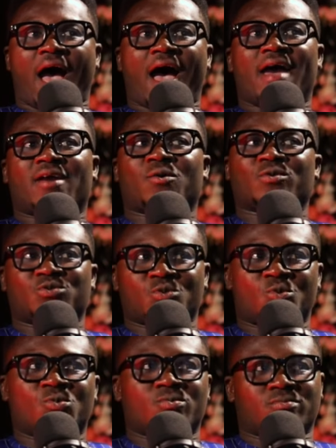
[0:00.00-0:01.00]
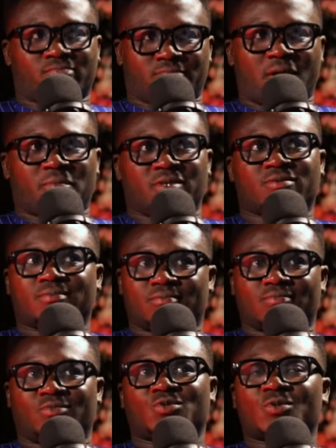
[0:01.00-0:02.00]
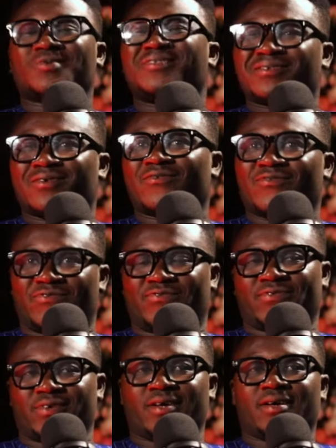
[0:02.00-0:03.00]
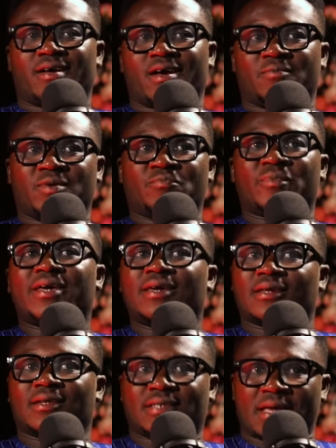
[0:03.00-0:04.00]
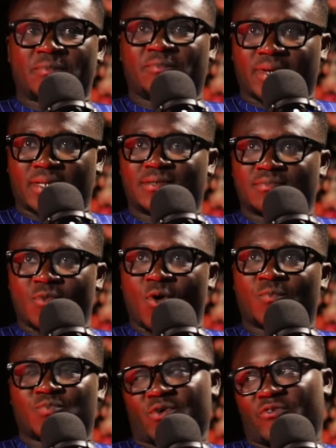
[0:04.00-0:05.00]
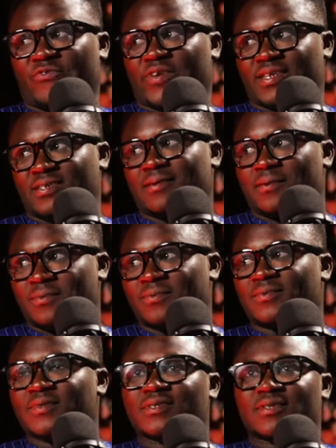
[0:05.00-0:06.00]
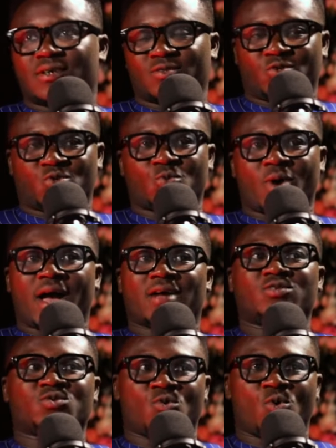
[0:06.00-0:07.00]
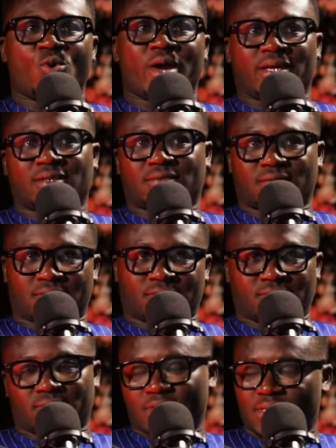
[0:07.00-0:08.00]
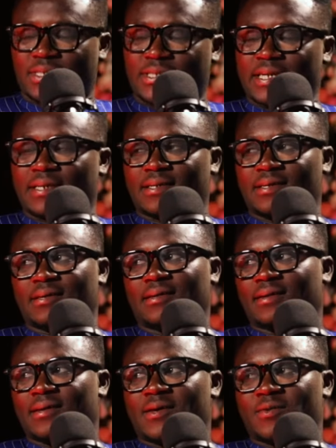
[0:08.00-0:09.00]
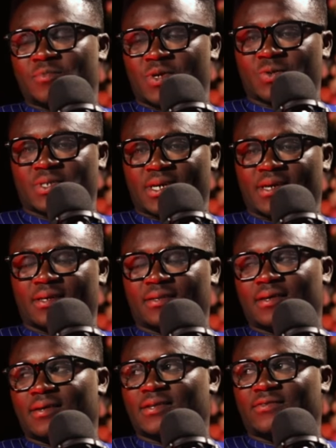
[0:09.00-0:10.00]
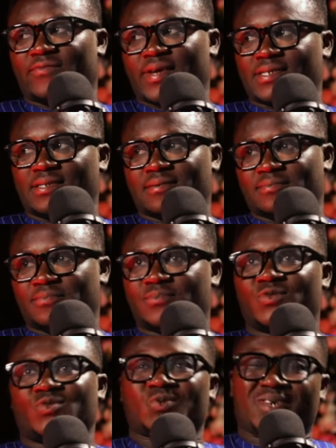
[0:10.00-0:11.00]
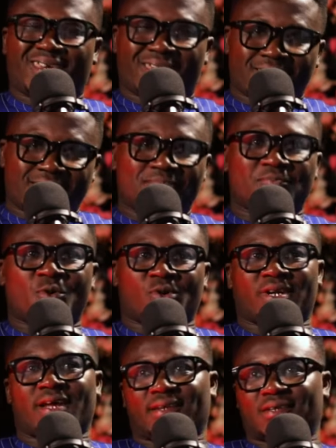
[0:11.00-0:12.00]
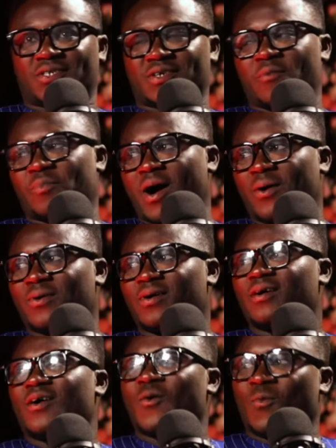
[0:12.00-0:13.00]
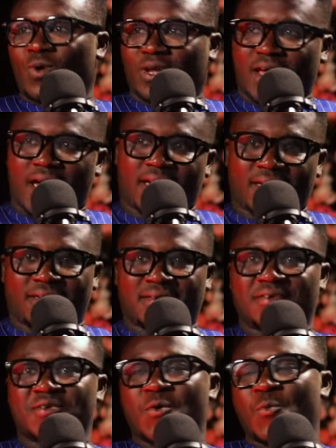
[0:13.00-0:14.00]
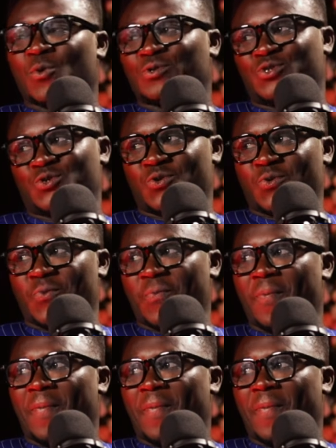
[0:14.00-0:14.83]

I also, I mean, thought of, I mean, making it a bit more professional. Mm. And so I had to go and study music in the university to get more knowledge about what I want to do.